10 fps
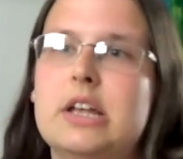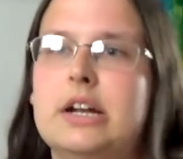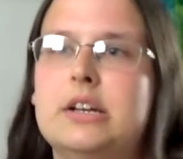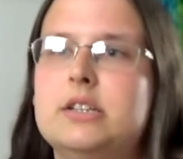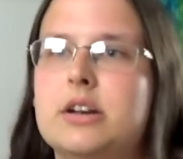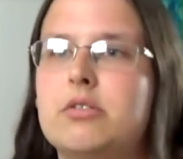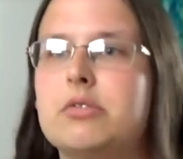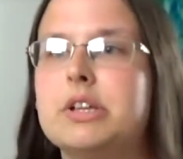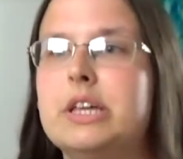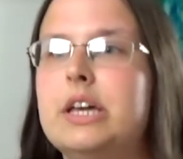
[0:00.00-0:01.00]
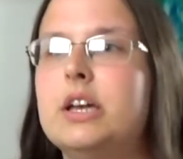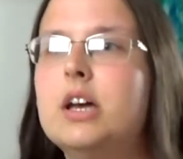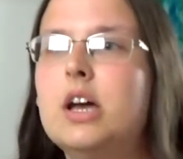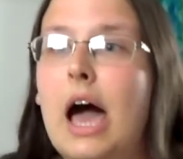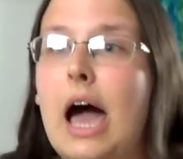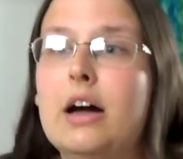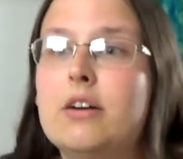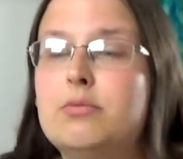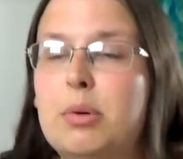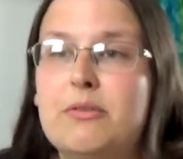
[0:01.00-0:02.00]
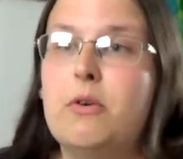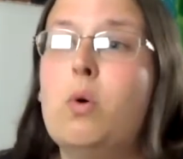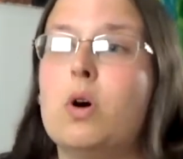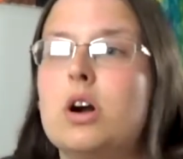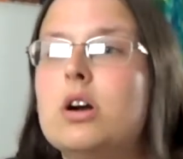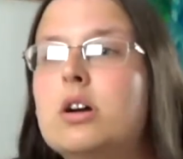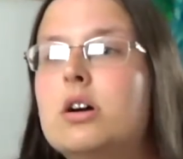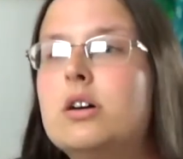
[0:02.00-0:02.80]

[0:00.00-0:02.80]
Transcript: that i didn't really have before